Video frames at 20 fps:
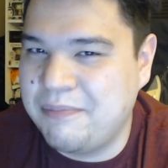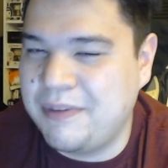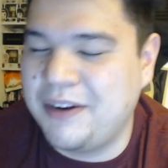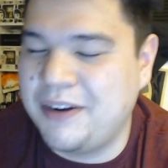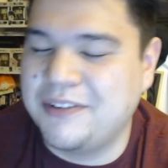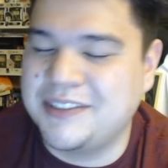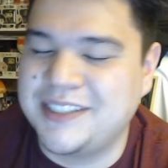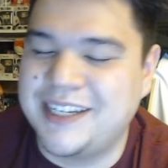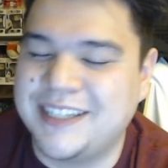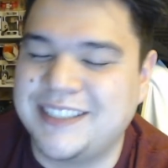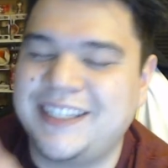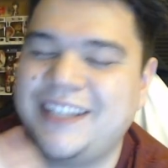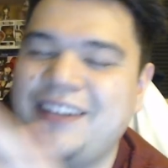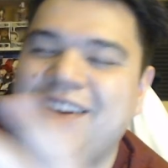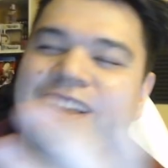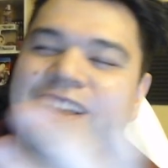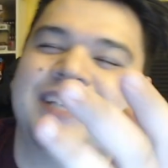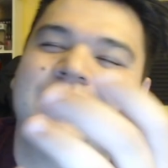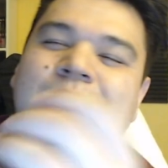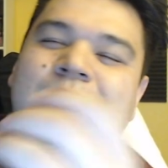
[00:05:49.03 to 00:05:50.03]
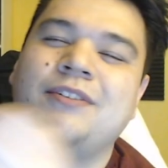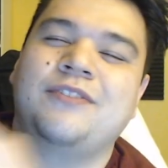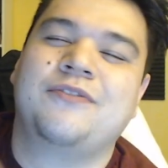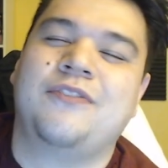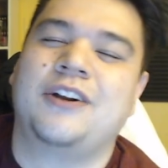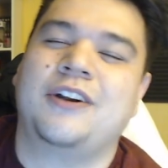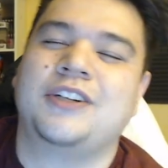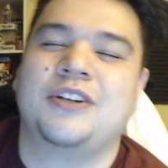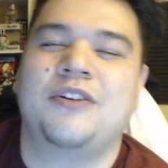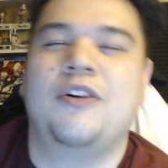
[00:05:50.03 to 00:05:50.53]
But anyways, guys, thank you guys so much for
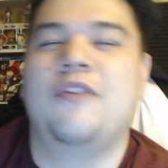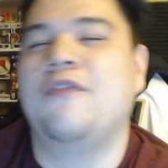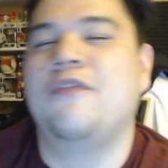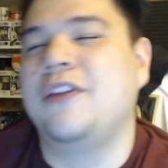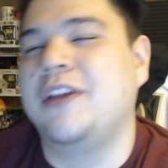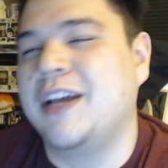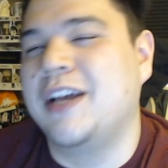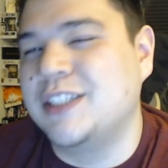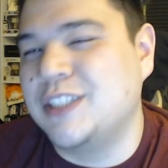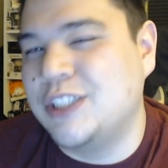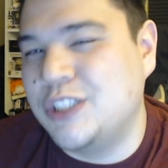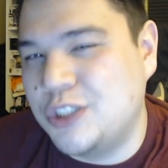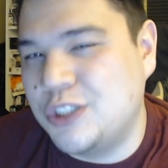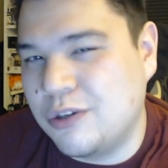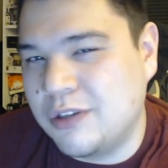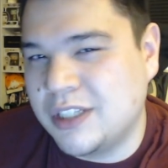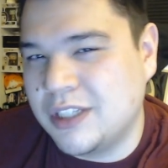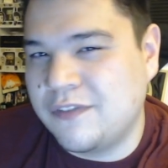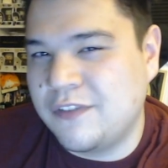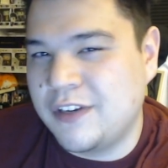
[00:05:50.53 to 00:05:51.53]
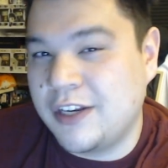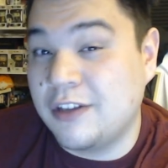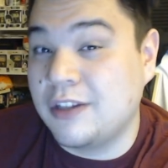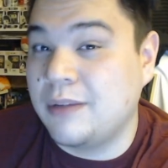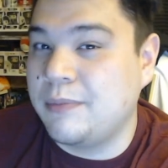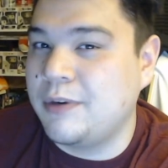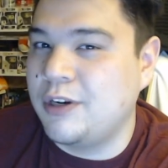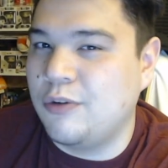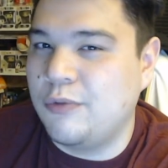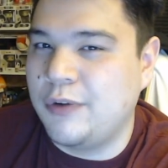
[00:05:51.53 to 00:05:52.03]
watching. Hopefully, you guys enjoyed this video.
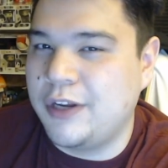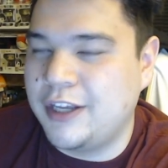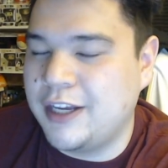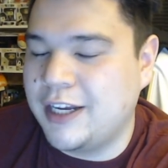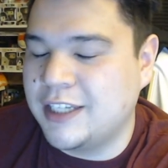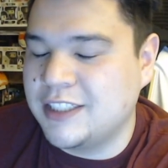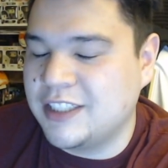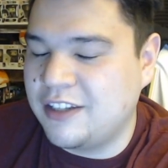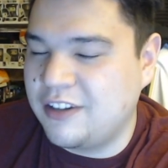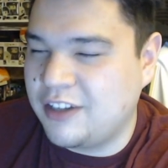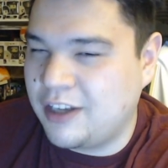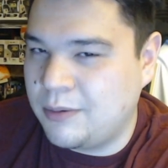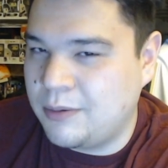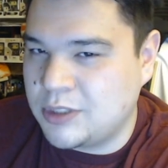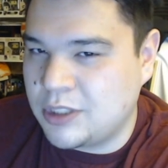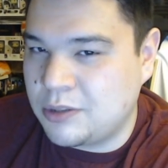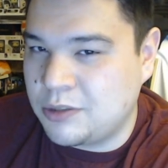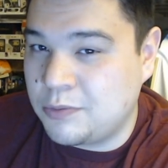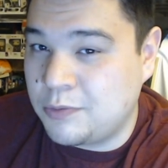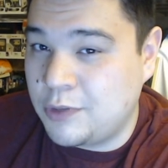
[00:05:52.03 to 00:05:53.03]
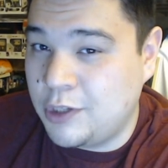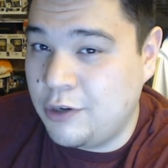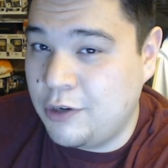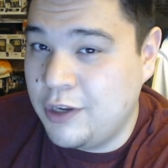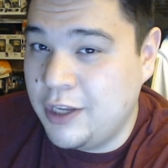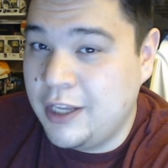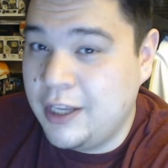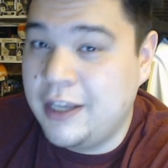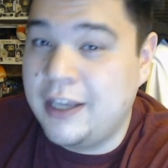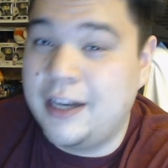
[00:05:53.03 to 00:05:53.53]
Let me know what you guys thought in the comment section below.
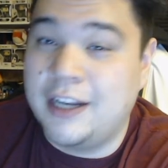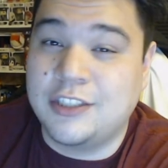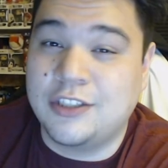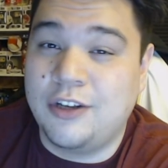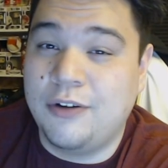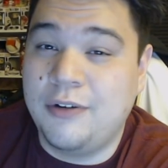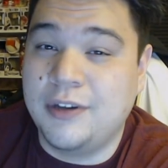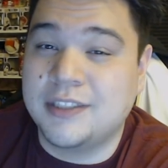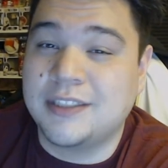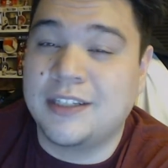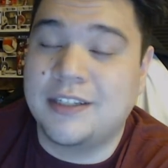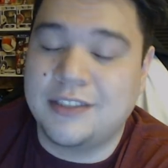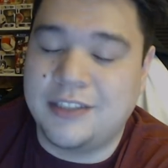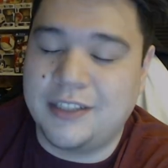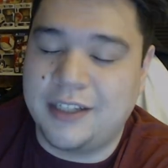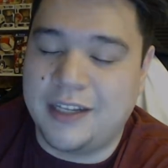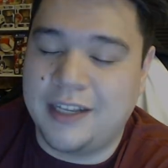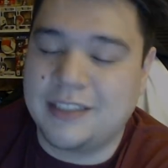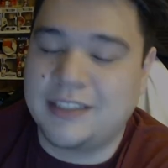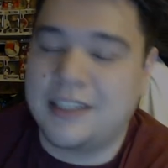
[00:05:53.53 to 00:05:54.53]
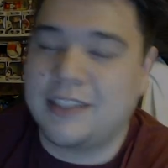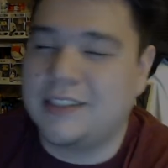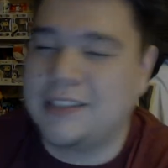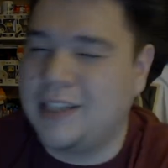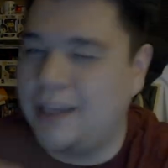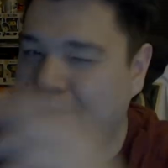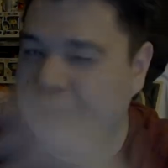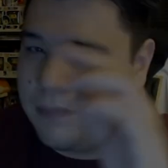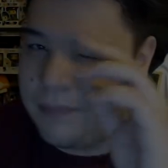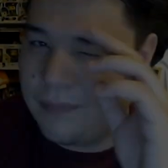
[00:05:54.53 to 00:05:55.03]
And as always, see you guys next time.